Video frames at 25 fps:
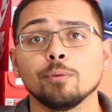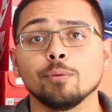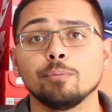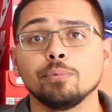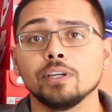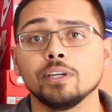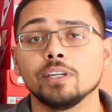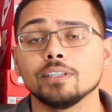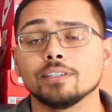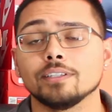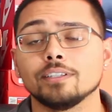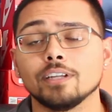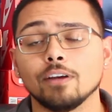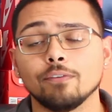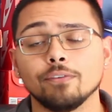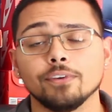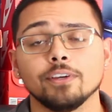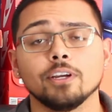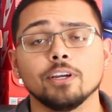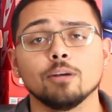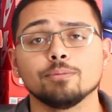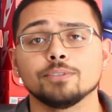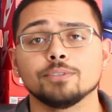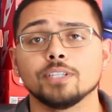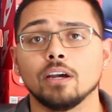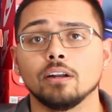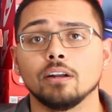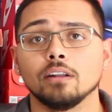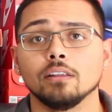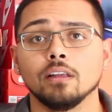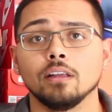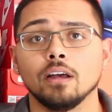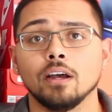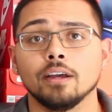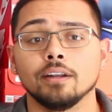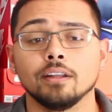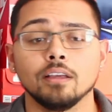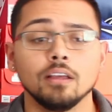me, please. It definitely helps out a
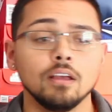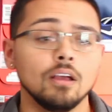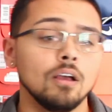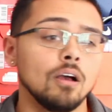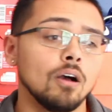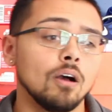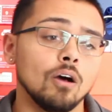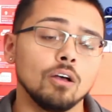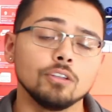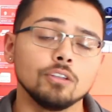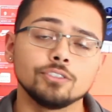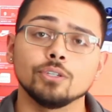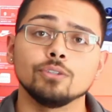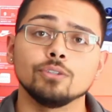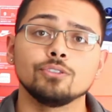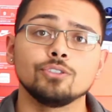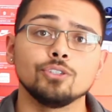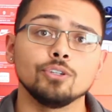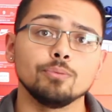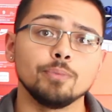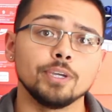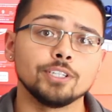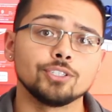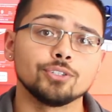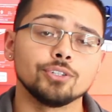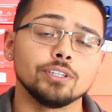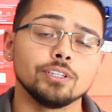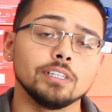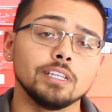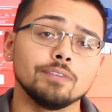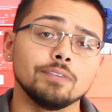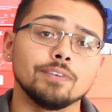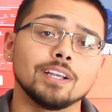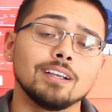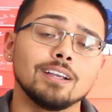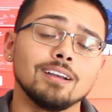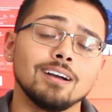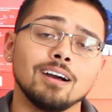lot. Also, too, make sure you
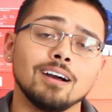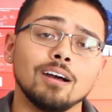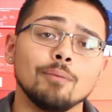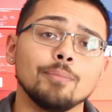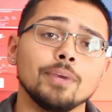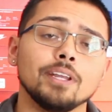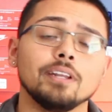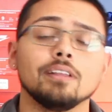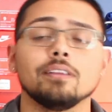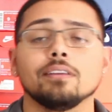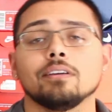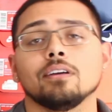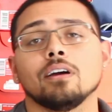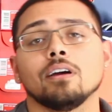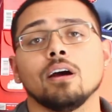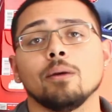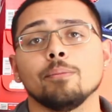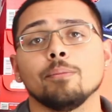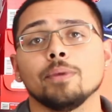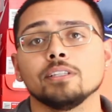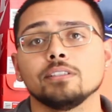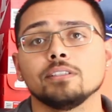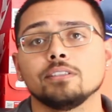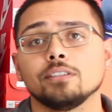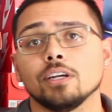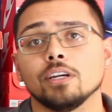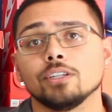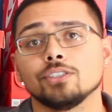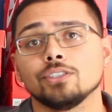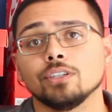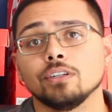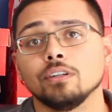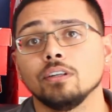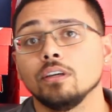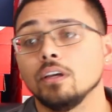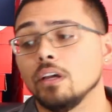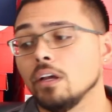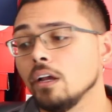leave a comment in the comments
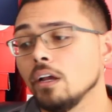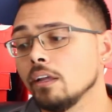section